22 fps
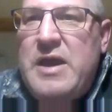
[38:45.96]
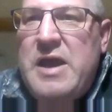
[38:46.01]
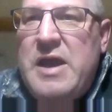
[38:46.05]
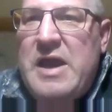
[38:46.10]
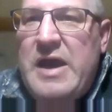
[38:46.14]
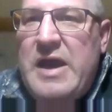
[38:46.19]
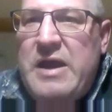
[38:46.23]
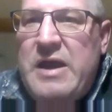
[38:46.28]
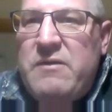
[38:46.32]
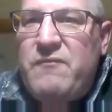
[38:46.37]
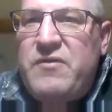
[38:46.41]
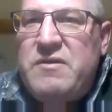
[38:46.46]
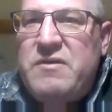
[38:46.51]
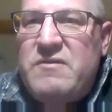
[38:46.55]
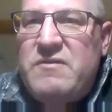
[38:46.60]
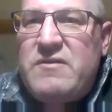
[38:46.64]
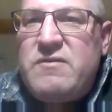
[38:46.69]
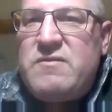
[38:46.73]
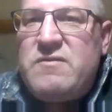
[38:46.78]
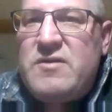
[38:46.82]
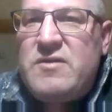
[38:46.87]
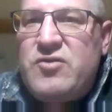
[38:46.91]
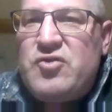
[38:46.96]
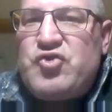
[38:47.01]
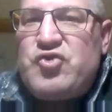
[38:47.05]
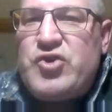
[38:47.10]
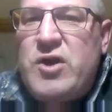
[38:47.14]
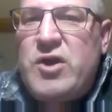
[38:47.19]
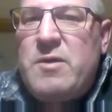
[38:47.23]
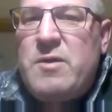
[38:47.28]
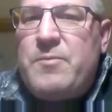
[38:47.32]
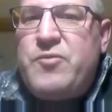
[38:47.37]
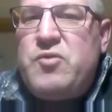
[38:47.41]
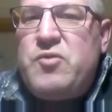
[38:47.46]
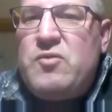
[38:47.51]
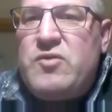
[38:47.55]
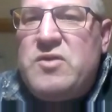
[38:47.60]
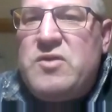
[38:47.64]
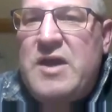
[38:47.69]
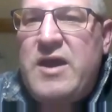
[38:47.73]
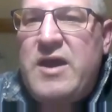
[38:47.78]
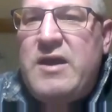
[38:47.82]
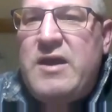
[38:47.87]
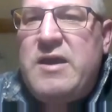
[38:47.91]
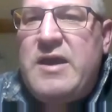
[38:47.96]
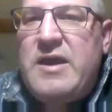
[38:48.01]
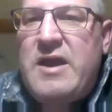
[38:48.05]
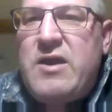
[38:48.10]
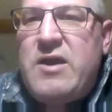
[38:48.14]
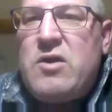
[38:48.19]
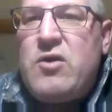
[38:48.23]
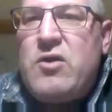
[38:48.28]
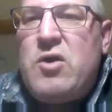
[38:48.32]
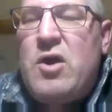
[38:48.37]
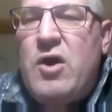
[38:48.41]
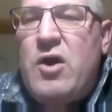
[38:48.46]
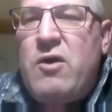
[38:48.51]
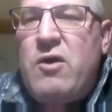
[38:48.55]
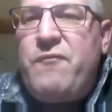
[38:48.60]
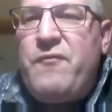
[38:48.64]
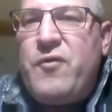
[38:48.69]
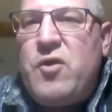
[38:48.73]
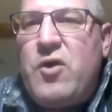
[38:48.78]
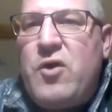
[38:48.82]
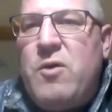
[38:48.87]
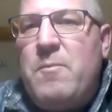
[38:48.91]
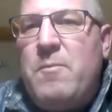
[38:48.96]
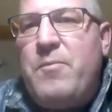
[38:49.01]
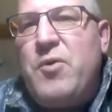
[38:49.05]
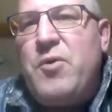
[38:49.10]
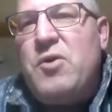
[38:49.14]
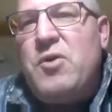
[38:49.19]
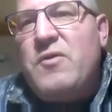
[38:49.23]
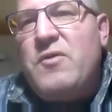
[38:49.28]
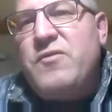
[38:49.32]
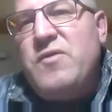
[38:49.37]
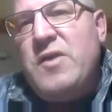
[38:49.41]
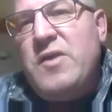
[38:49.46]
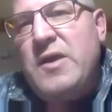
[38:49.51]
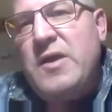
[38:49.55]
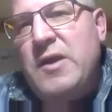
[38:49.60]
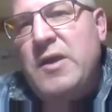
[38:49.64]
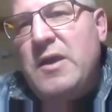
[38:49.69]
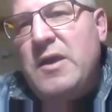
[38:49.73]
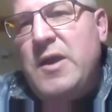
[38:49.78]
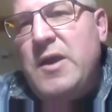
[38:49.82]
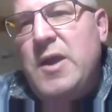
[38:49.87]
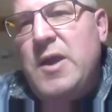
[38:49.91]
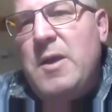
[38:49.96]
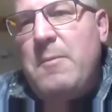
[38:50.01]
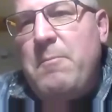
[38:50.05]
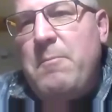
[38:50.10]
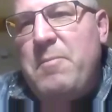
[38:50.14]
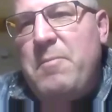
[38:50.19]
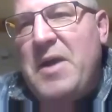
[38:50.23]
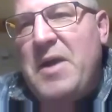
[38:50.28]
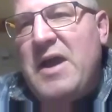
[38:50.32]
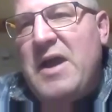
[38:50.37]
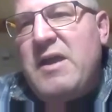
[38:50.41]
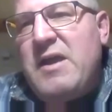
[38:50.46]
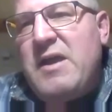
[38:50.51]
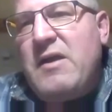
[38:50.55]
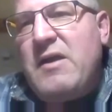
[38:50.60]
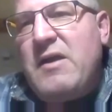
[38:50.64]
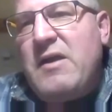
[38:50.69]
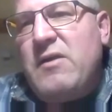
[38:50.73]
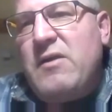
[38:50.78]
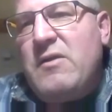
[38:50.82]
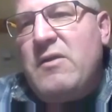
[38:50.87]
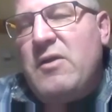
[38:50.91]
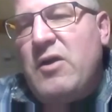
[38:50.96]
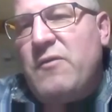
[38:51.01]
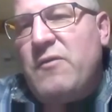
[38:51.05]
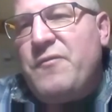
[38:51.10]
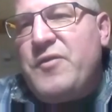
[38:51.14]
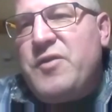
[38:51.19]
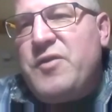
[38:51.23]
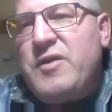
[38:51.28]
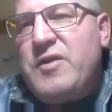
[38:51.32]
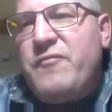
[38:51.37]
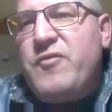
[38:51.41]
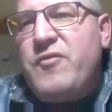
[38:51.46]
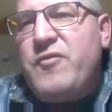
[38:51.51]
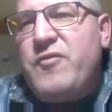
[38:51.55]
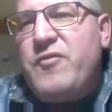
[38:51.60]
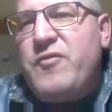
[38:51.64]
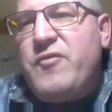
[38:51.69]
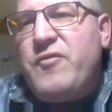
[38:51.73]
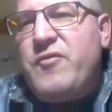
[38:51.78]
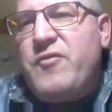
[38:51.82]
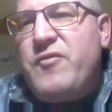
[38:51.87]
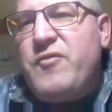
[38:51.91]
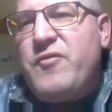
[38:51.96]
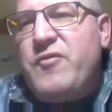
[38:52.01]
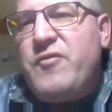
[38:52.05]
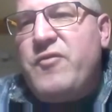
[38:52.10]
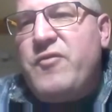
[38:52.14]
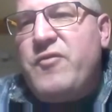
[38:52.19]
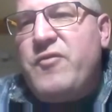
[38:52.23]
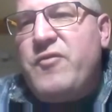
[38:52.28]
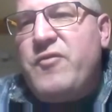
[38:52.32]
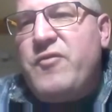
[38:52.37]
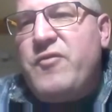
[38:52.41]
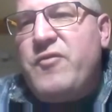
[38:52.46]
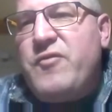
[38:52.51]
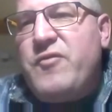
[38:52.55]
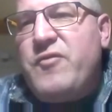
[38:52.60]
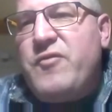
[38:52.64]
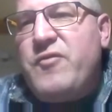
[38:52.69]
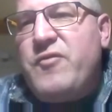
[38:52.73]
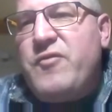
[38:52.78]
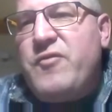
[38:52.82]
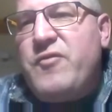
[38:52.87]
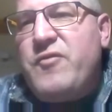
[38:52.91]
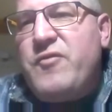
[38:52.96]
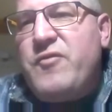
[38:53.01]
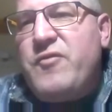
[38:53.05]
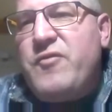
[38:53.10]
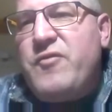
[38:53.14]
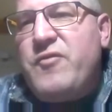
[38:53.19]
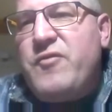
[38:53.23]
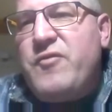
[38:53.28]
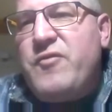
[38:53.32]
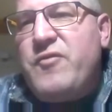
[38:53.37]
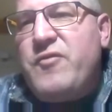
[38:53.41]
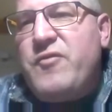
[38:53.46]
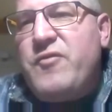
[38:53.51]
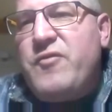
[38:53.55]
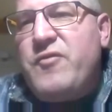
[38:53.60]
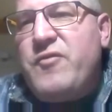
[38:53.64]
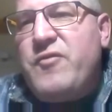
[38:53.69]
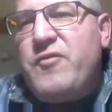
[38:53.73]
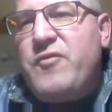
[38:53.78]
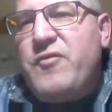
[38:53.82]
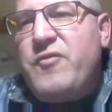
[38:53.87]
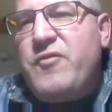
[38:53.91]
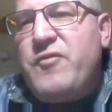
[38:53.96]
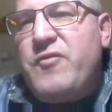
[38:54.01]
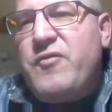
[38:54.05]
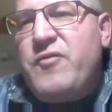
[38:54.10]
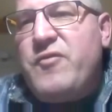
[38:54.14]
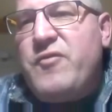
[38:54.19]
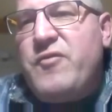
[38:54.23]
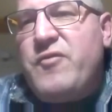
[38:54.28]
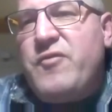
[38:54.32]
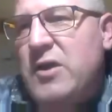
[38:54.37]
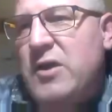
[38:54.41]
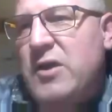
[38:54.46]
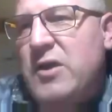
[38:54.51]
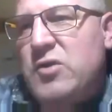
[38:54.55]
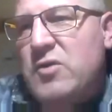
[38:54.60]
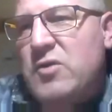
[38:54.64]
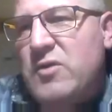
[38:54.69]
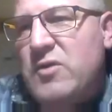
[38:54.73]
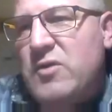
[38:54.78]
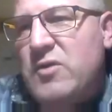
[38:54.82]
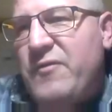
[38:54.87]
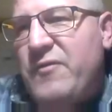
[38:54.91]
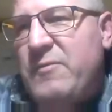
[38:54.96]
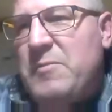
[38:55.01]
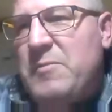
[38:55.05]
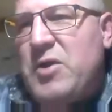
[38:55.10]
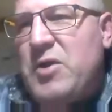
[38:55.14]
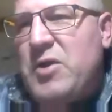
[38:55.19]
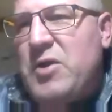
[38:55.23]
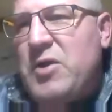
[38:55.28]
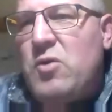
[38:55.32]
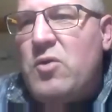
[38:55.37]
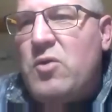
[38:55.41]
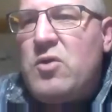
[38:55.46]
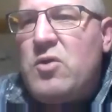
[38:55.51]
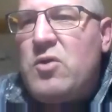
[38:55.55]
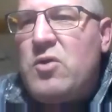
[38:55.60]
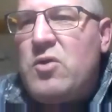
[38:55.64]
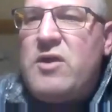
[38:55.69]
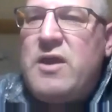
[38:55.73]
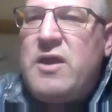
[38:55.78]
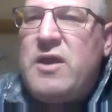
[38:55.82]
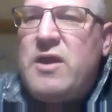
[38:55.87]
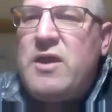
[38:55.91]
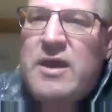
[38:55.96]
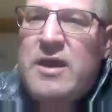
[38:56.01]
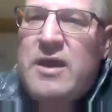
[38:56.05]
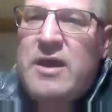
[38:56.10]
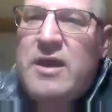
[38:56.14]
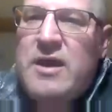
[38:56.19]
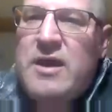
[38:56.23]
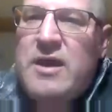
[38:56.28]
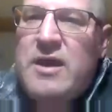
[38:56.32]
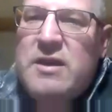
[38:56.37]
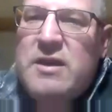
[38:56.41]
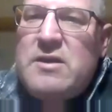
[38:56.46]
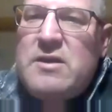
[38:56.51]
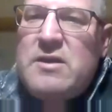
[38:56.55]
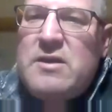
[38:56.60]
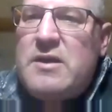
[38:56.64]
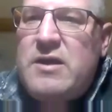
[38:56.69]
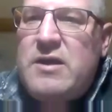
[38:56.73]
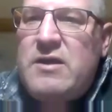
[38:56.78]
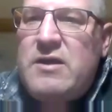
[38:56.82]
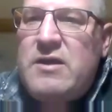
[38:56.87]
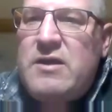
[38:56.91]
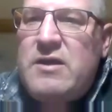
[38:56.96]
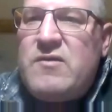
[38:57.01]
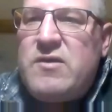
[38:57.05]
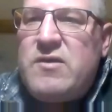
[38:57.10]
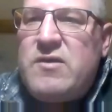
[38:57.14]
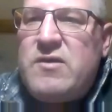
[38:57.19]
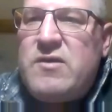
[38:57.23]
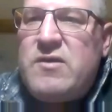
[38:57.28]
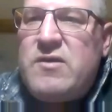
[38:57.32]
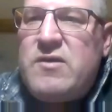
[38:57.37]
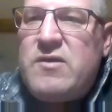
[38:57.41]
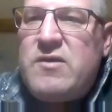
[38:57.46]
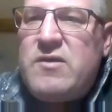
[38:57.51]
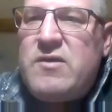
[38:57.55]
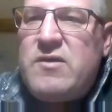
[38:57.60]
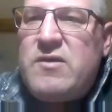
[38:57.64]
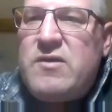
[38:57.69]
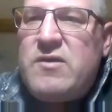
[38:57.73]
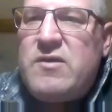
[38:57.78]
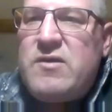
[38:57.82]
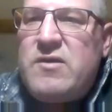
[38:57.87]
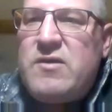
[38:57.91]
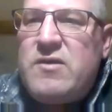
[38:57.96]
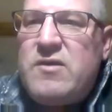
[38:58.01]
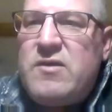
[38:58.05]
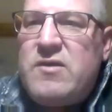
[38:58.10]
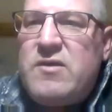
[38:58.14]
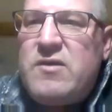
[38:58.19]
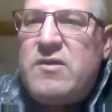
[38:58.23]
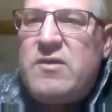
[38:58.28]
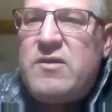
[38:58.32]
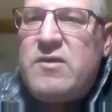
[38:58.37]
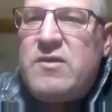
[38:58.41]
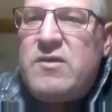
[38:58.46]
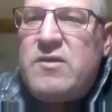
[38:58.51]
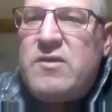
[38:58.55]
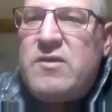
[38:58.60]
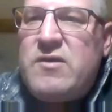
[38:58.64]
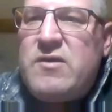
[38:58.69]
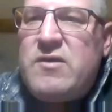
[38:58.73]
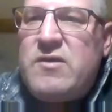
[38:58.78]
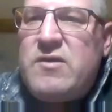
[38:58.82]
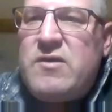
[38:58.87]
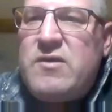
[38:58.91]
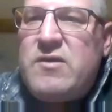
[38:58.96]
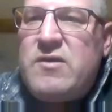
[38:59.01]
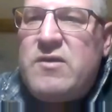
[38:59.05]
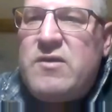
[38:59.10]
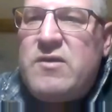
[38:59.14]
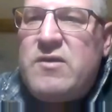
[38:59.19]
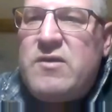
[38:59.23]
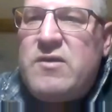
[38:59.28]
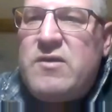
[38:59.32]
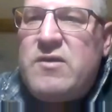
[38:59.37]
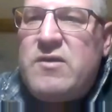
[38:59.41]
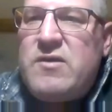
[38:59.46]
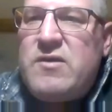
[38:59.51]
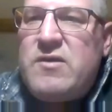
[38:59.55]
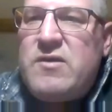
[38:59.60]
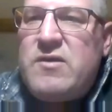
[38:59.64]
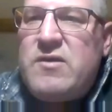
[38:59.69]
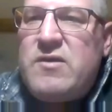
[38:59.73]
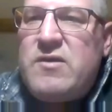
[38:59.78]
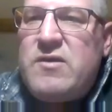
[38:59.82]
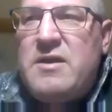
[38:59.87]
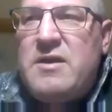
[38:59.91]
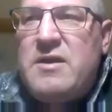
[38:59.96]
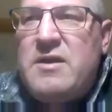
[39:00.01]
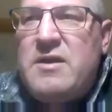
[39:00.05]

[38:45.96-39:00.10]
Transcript: and this is his job, to take care of the compost pile, of the different compost piles, take the temperature, or you give him a call, and it's you create a job for